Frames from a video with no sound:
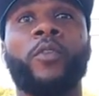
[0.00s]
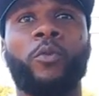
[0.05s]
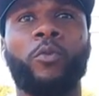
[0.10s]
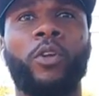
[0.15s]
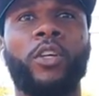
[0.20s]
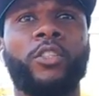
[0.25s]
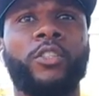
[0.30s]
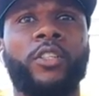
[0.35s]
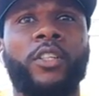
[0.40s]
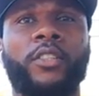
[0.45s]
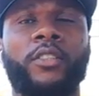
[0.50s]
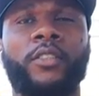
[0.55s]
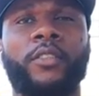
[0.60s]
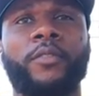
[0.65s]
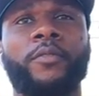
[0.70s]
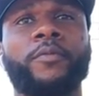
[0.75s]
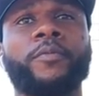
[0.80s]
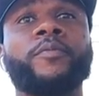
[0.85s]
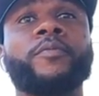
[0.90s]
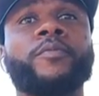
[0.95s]
Hey, but
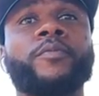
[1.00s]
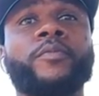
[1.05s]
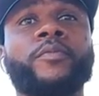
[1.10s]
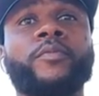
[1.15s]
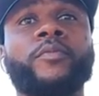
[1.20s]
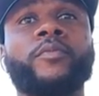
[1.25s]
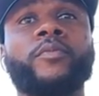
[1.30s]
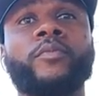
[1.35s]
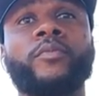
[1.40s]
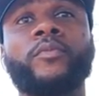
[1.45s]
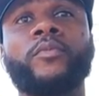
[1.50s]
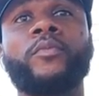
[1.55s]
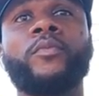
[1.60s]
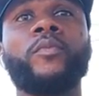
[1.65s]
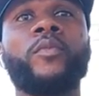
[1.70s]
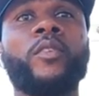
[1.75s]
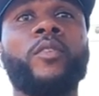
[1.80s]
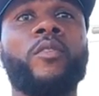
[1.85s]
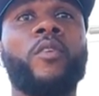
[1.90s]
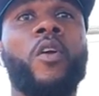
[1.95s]
let me ask you something,
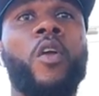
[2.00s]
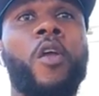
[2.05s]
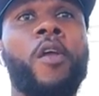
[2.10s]
Wayne.